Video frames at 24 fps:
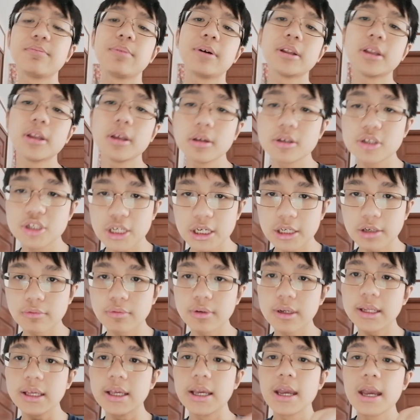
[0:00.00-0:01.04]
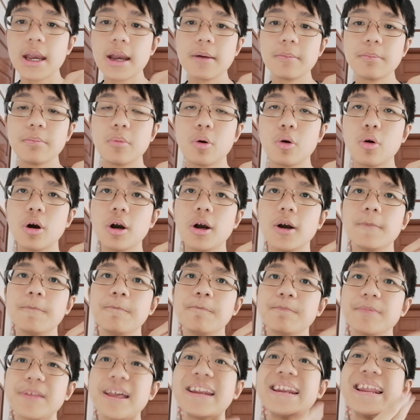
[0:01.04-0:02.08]
but they're generally more
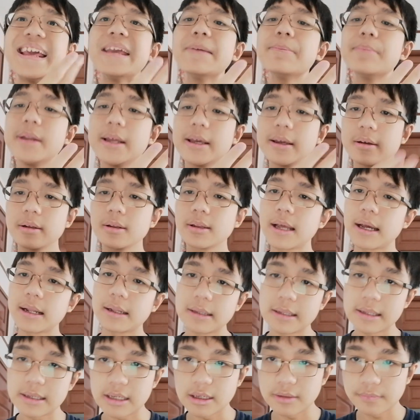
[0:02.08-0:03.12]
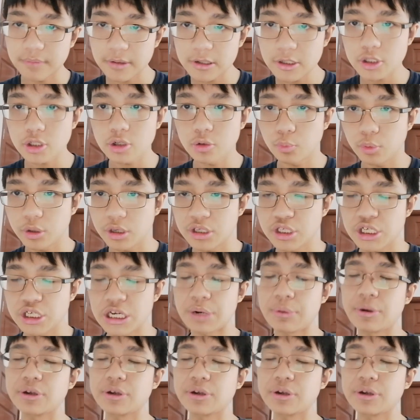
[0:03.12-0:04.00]
enabling than the conventional wheelchair,